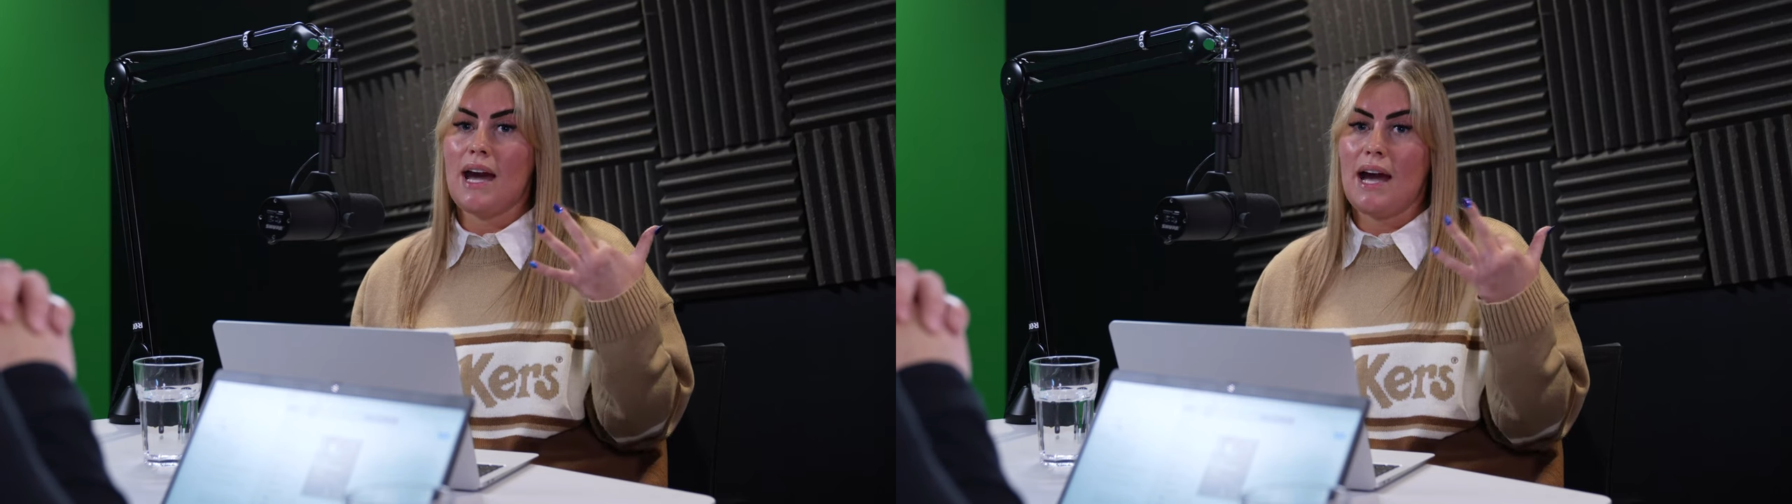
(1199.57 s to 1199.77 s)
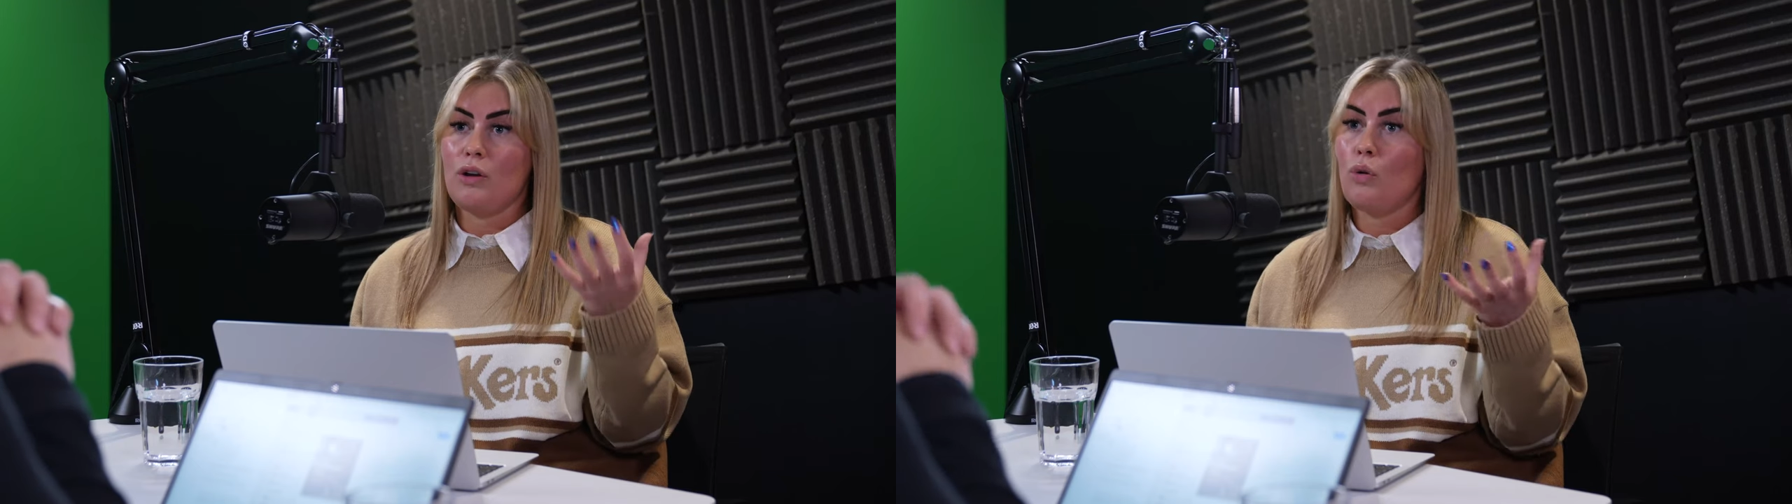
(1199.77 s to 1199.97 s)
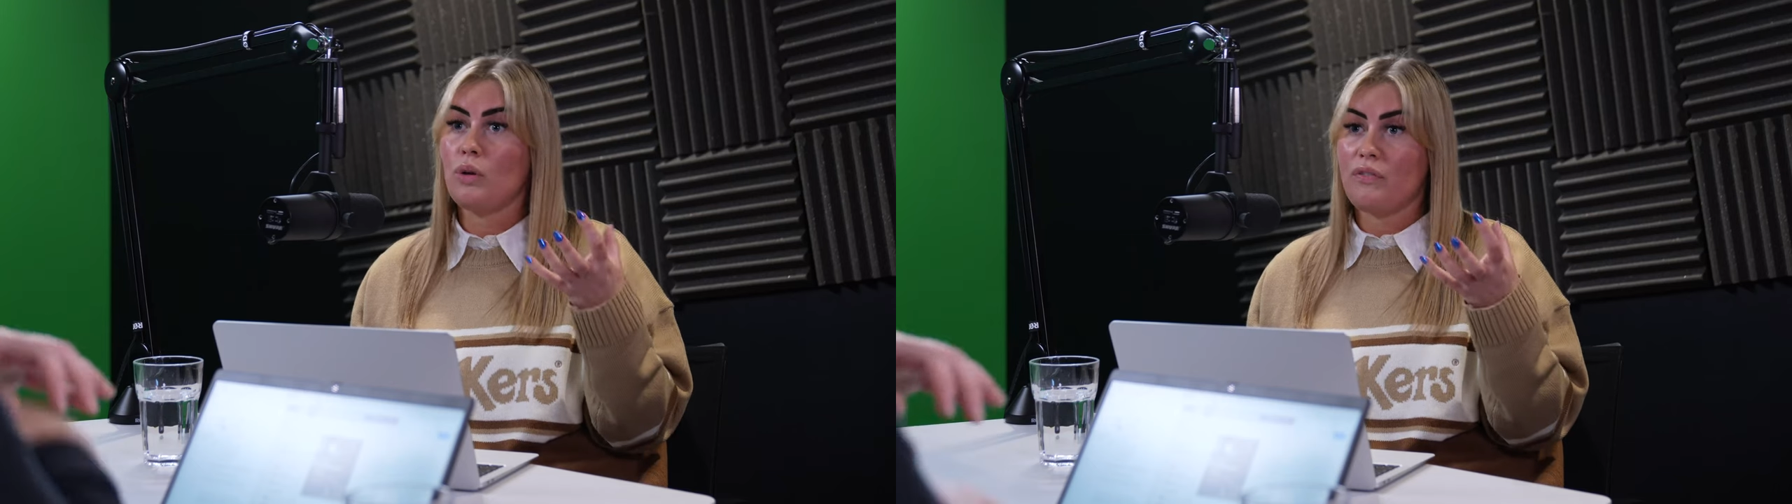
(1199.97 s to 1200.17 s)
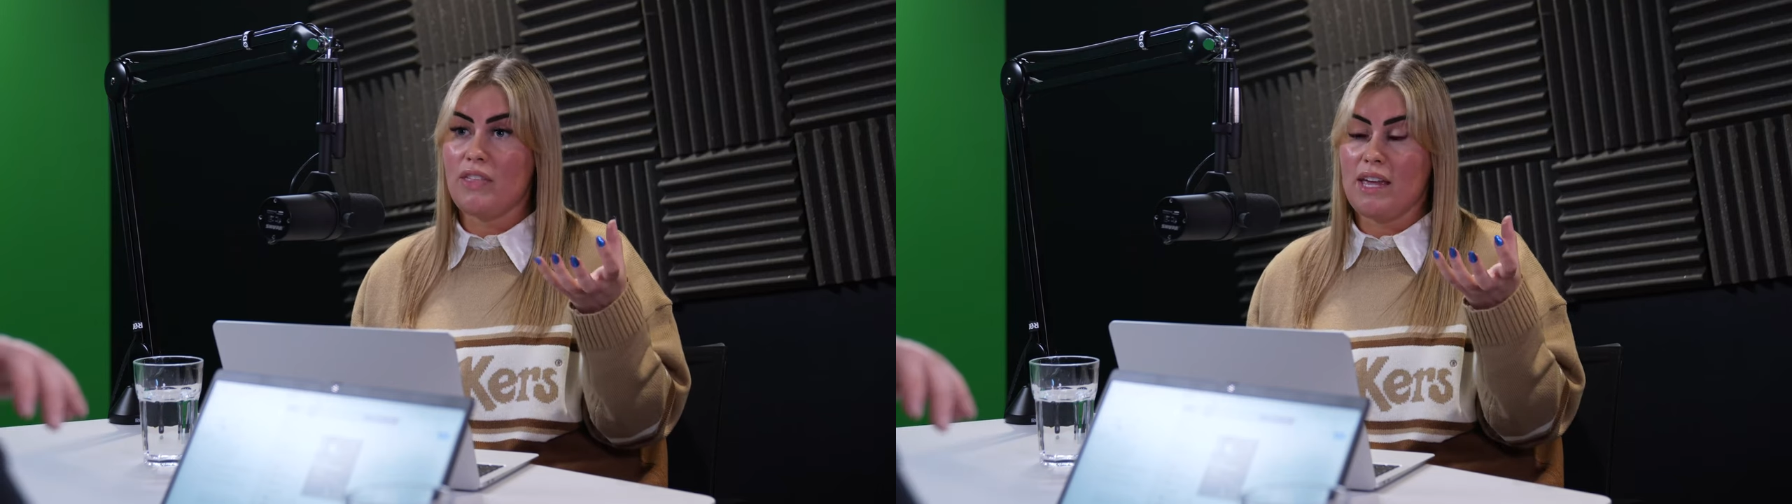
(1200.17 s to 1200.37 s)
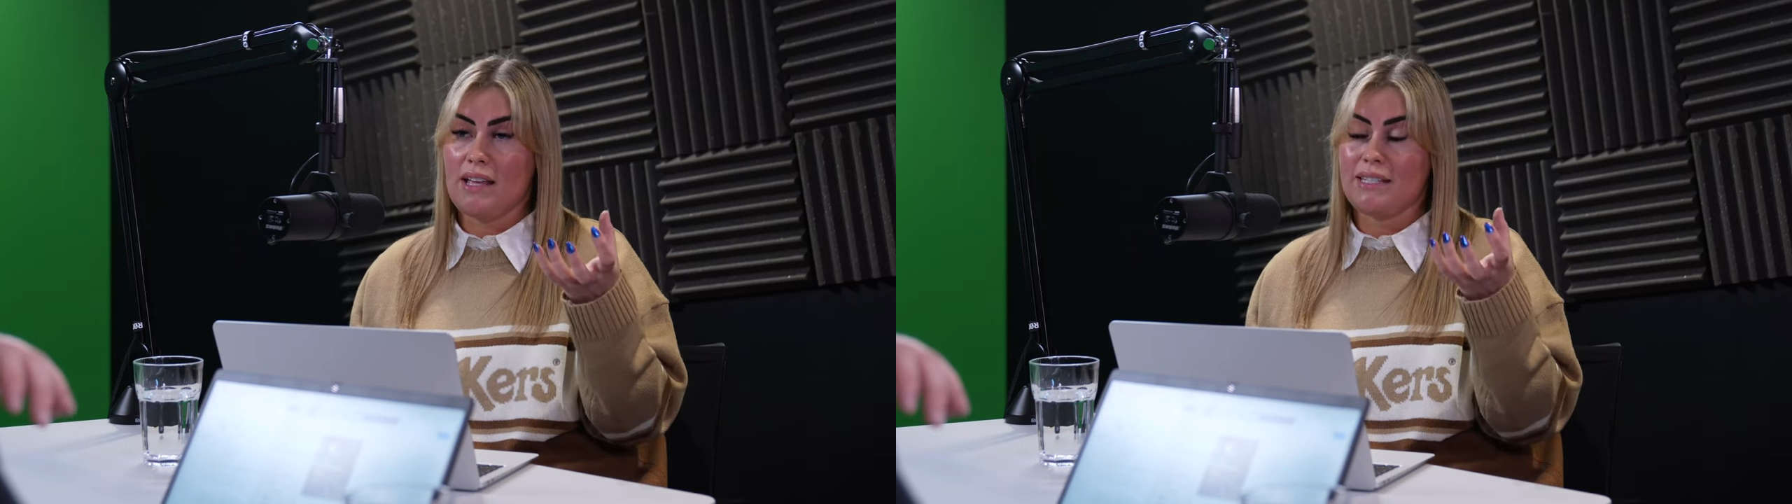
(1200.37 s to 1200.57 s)
and all of
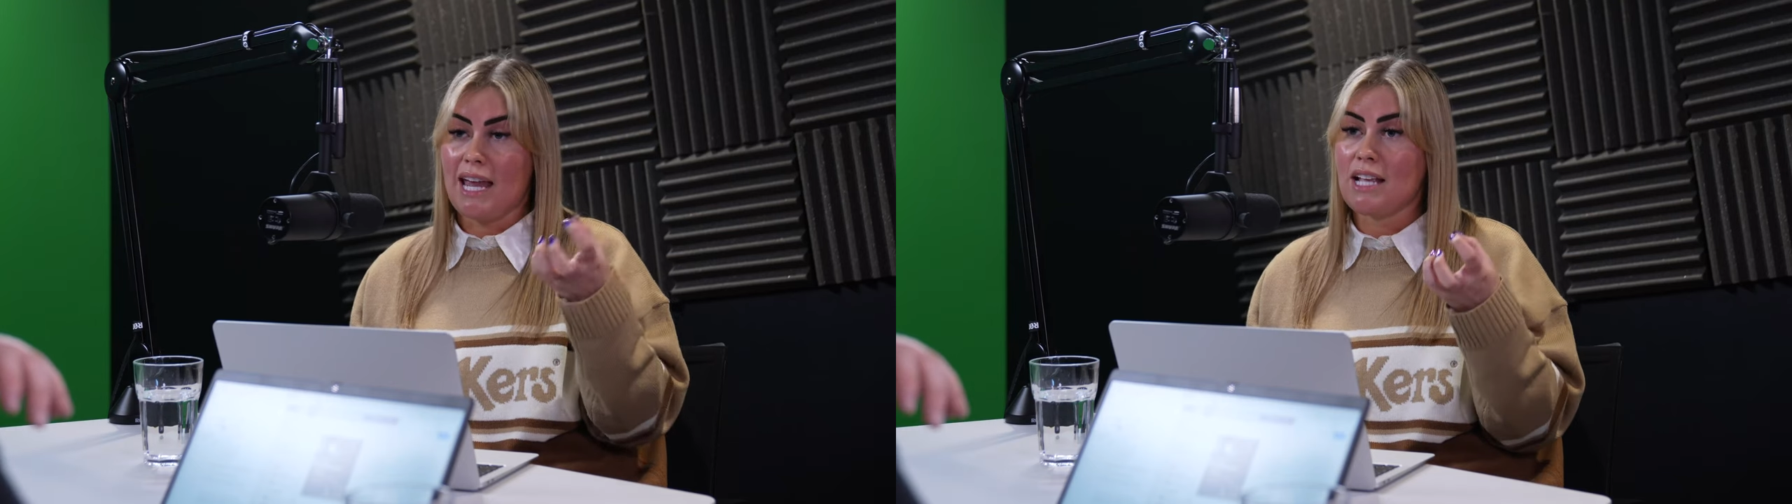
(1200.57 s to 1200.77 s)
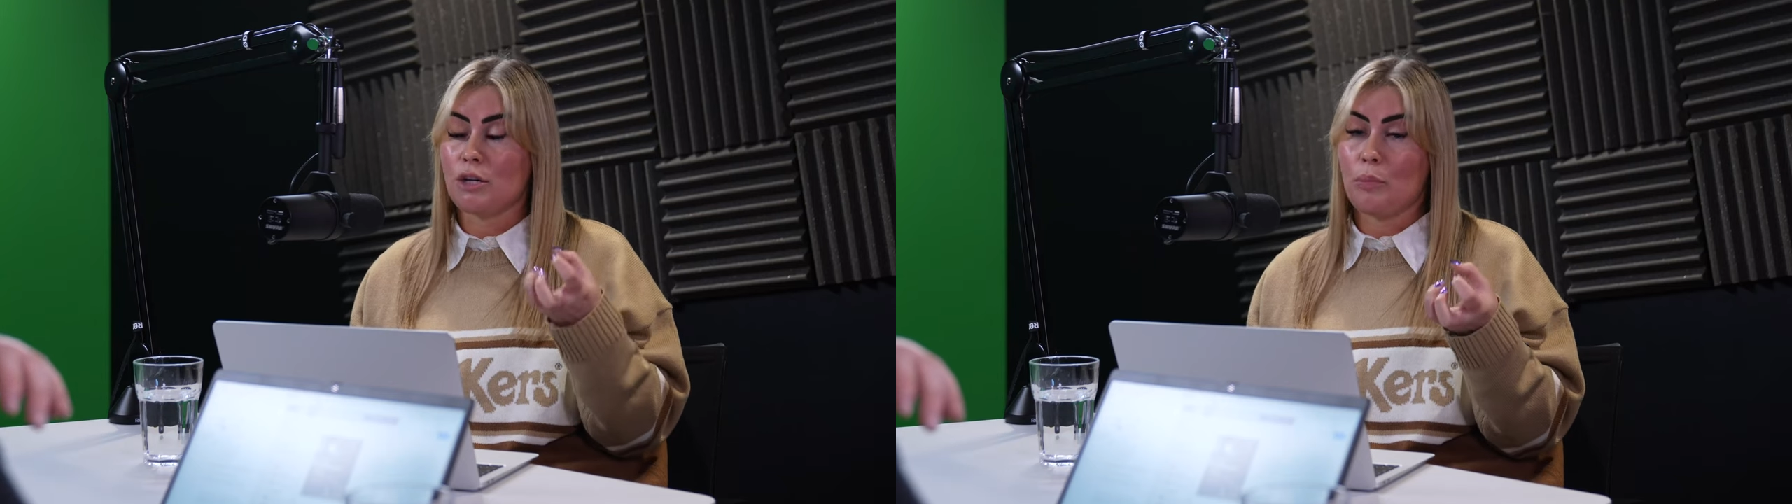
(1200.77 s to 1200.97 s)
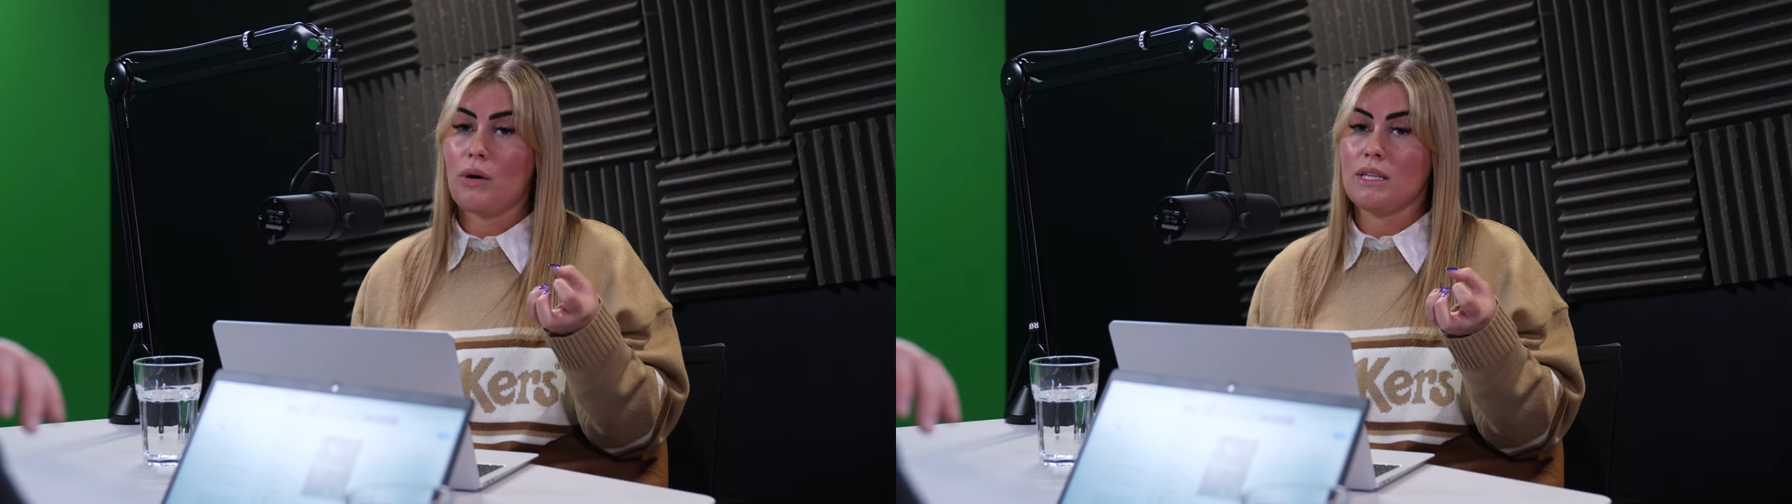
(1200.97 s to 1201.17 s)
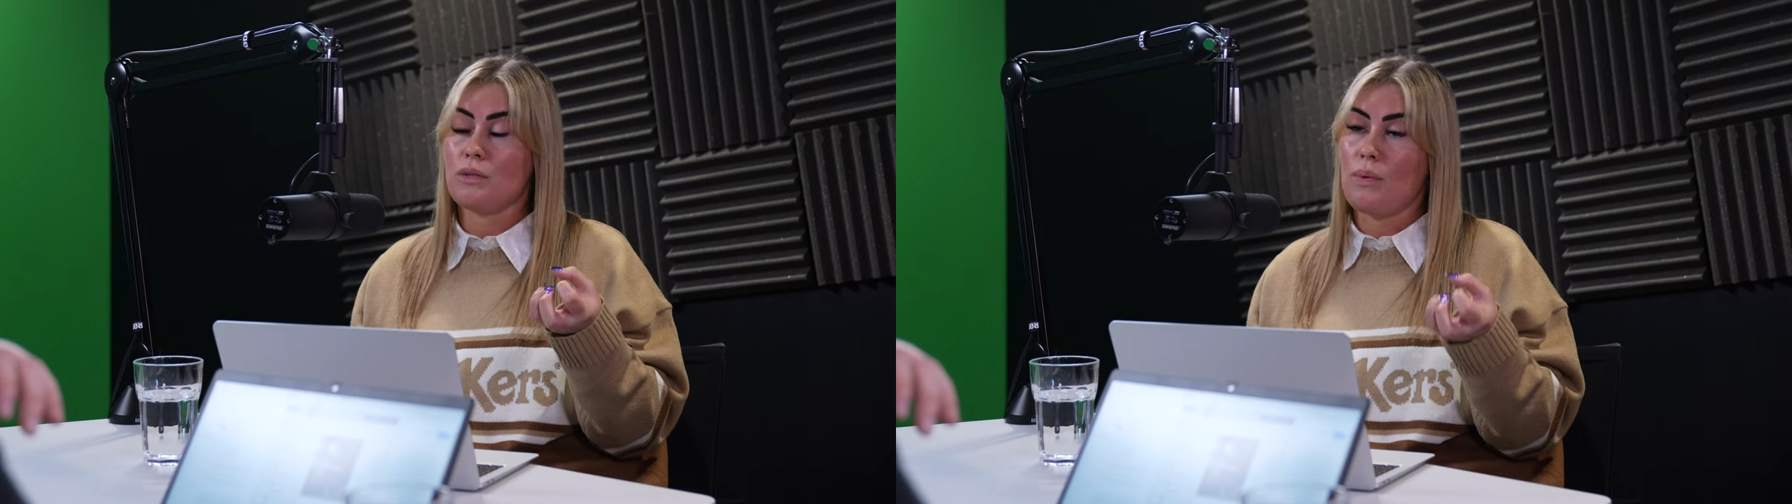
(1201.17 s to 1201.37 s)
the data points